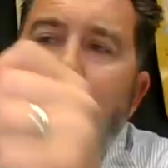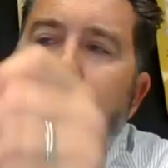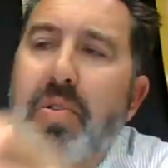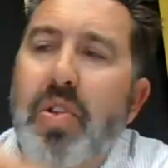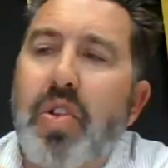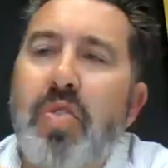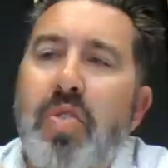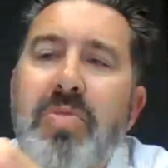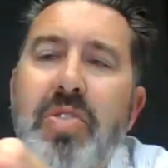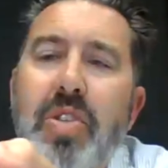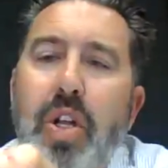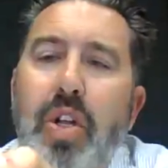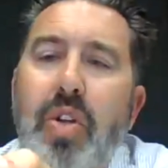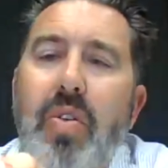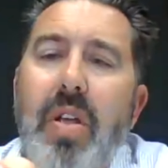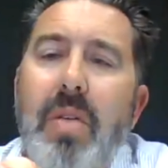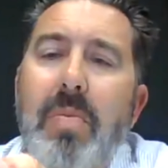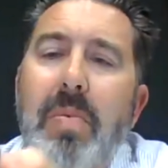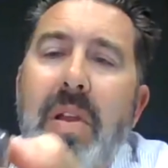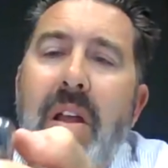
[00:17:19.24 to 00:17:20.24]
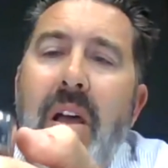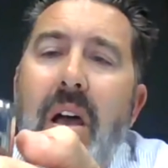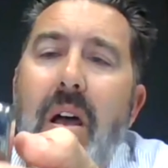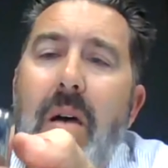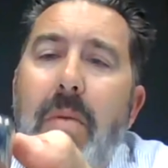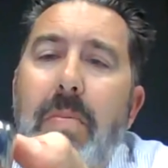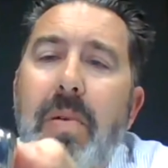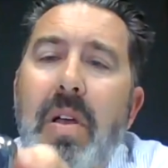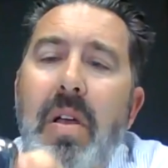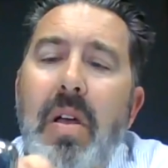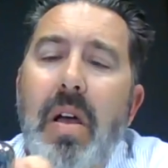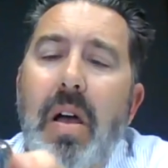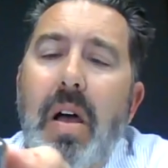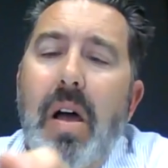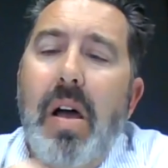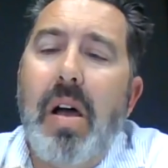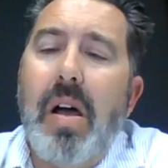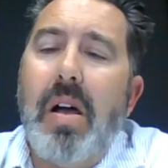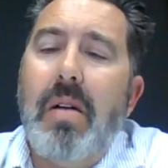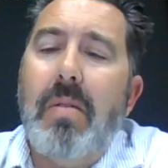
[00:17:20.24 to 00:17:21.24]
blooms that are creeping up.
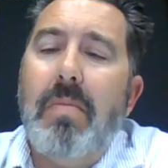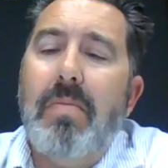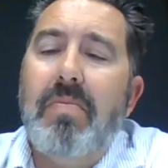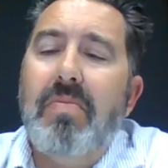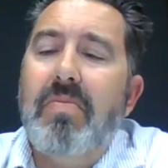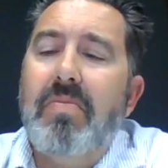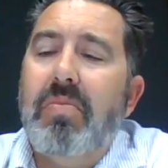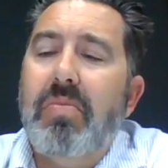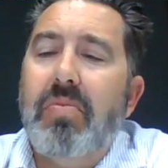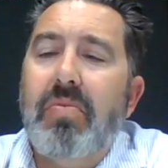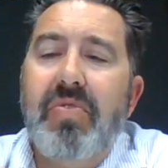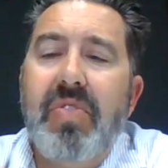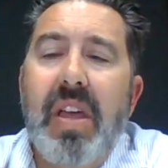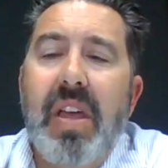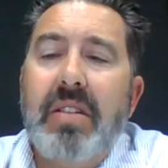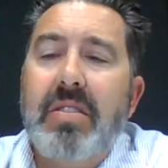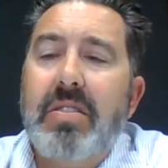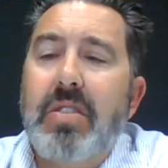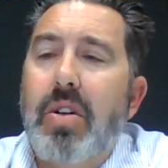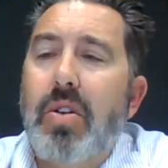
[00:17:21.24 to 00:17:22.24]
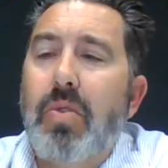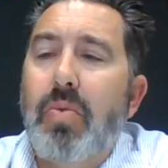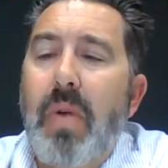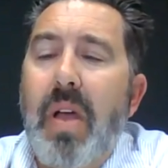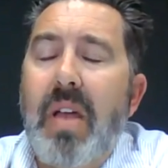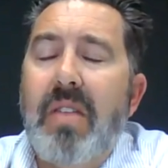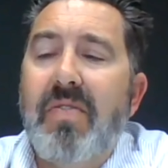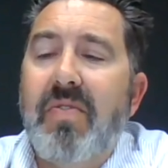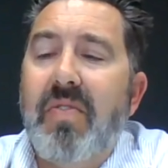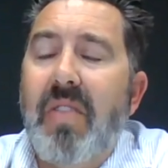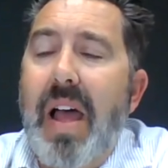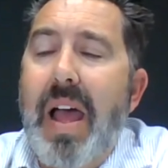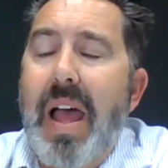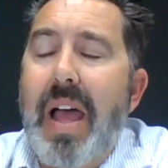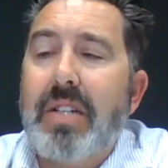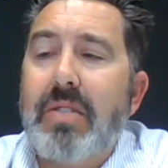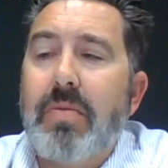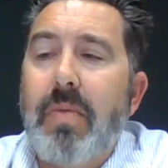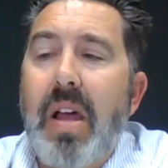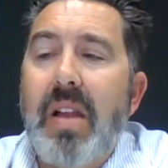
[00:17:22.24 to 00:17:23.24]
Things that are red
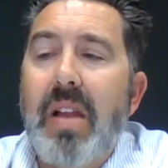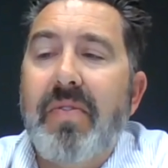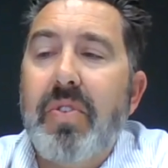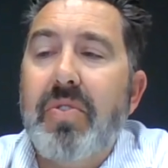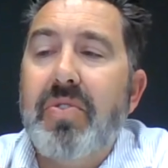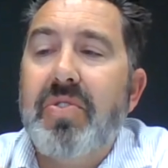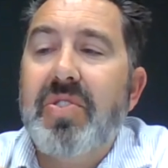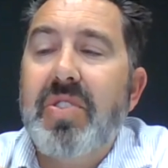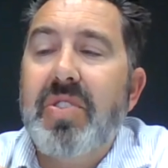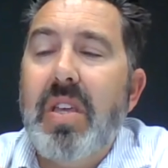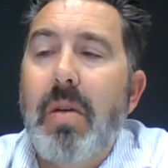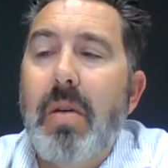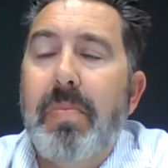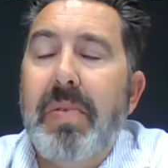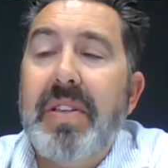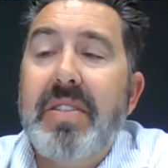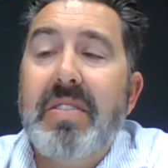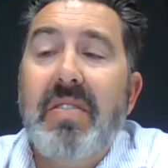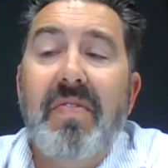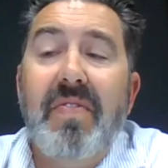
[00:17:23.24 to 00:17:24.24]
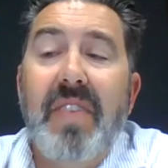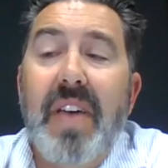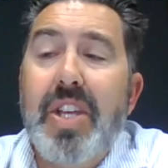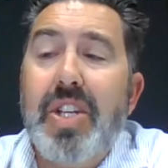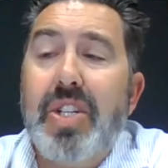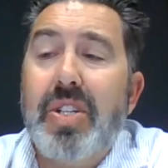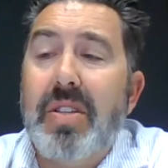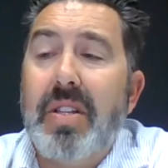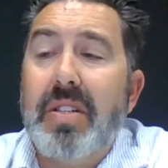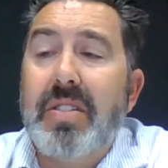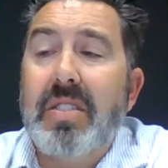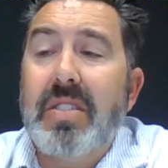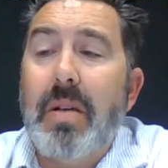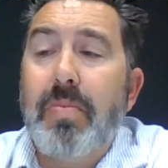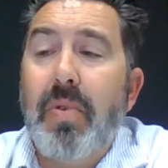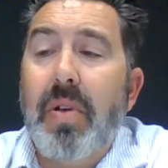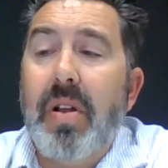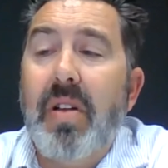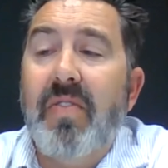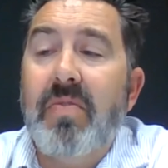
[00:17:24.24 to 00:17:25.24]
flags, right? If you see a piece of fascia that's
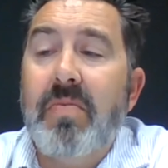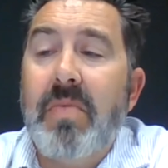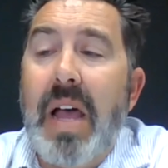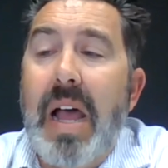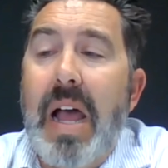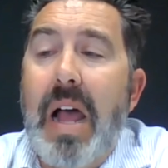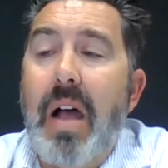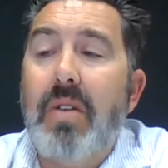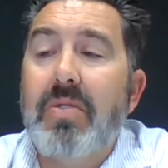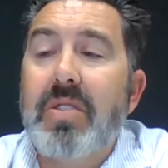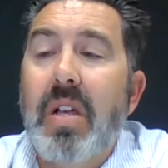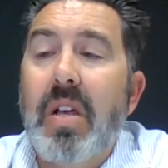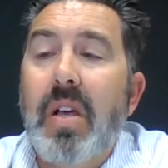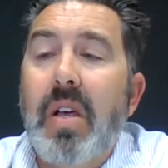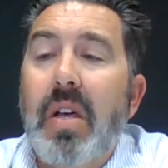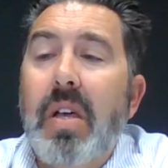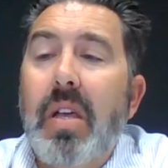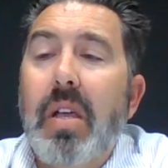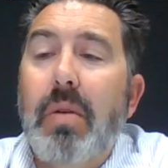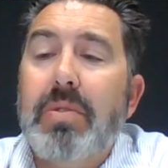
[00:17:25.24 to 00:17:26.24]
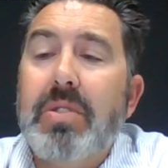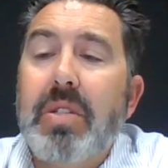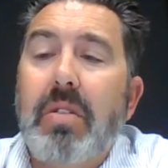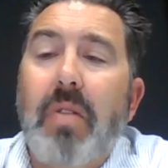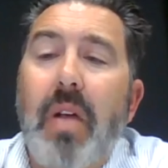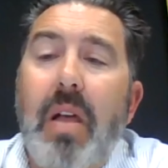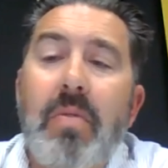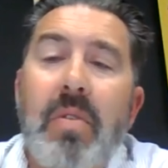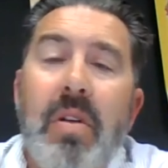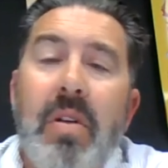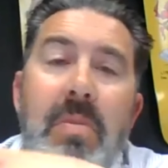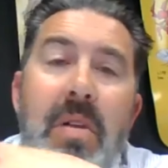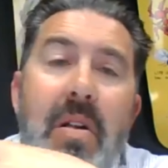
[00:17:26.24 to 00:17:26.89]
separated from the house, here was a great one in